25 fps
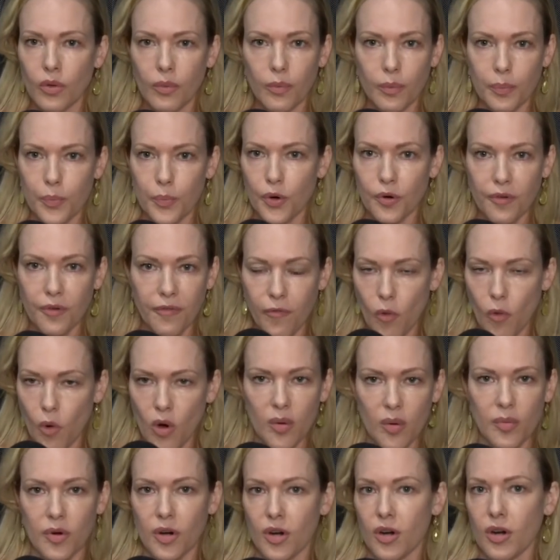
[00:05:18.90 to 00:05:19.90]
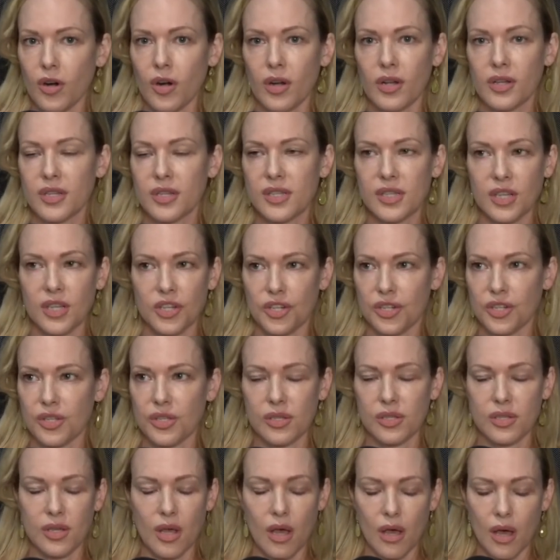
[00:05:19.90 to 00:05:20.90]
performer such
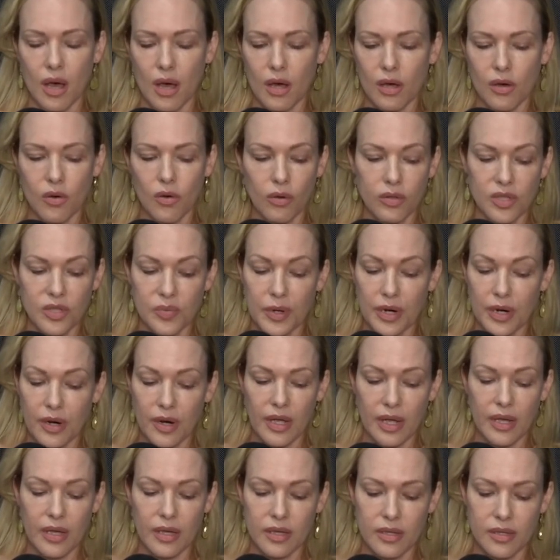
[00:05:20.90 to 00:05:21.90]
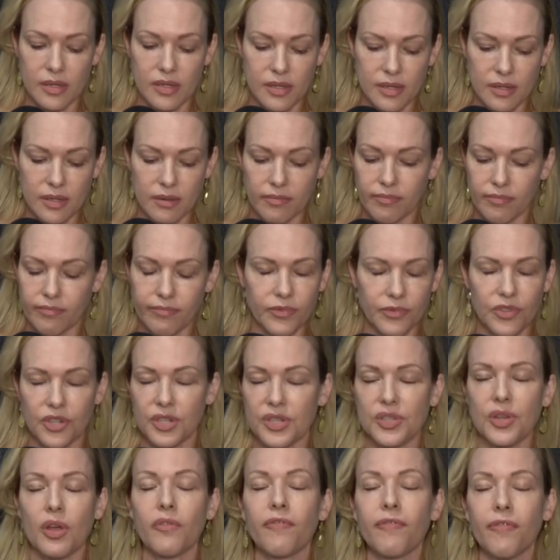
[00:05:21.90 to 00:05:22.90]
as Goldsberry is
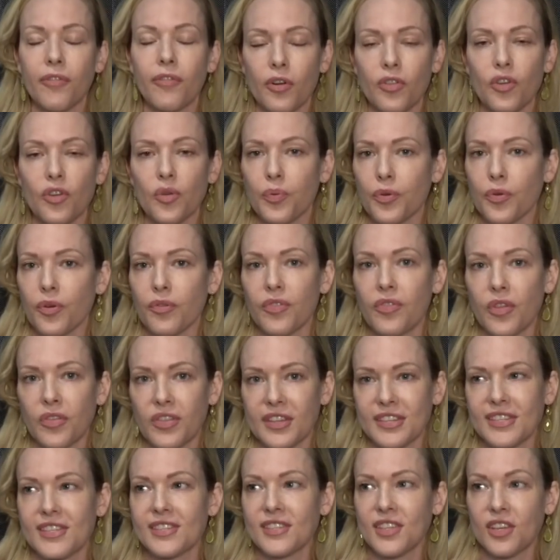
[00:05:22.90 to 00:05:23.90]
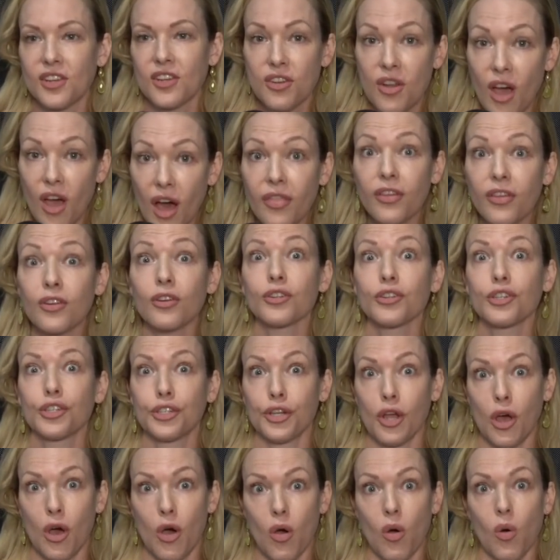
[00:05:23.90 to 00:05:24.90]
just further proof that this is another
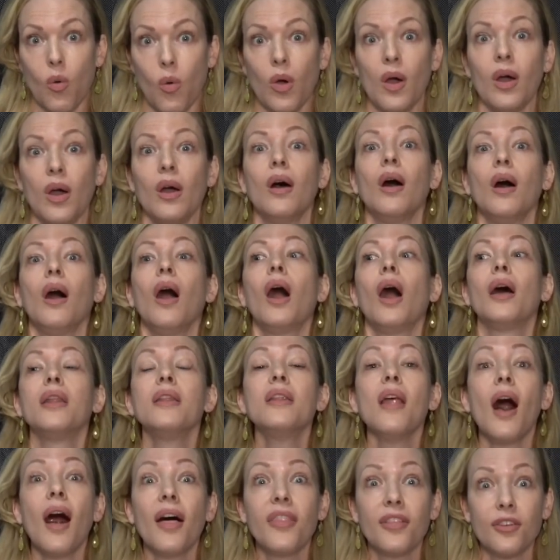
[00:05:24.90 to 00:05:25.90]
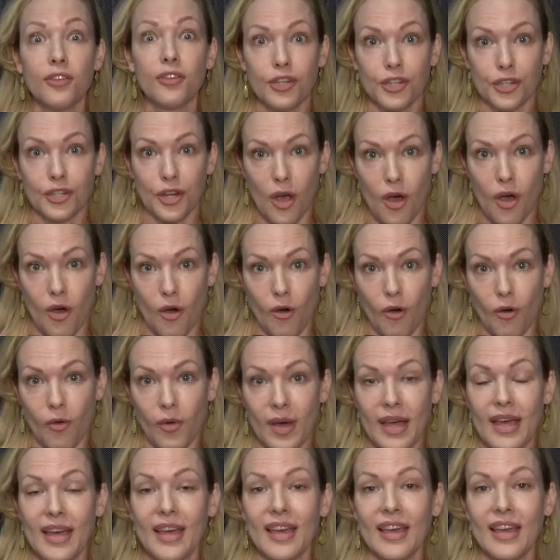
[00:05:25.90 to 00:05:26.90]
show in
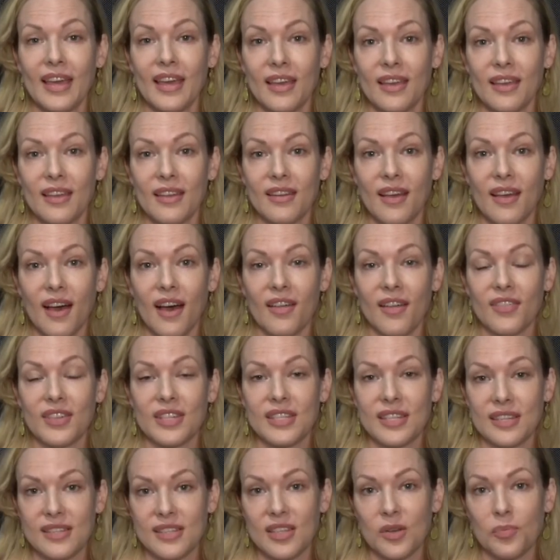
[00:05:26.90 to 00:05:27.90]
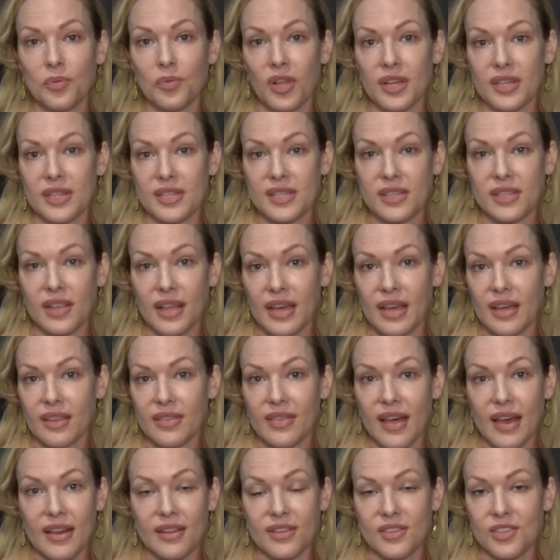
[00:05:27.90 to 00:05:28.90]
the Disney Plus
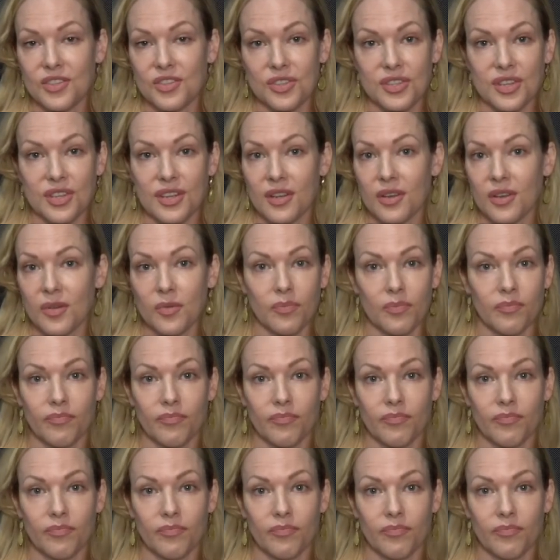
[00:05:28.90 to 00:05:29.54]
slate that is just going to